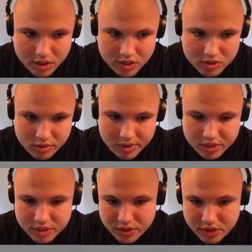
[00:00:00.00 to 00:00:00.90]
So what we could
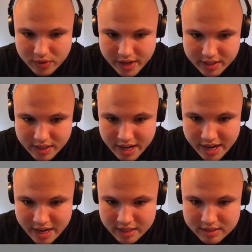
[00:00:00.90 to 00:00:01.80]
do to correct
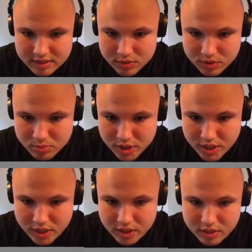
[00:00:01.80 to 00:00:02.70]
that would
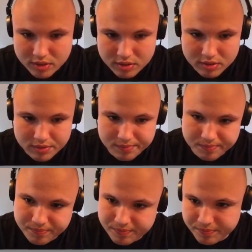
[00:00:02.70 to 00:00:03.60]
be
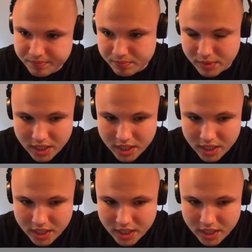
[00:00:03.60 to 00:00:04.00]
many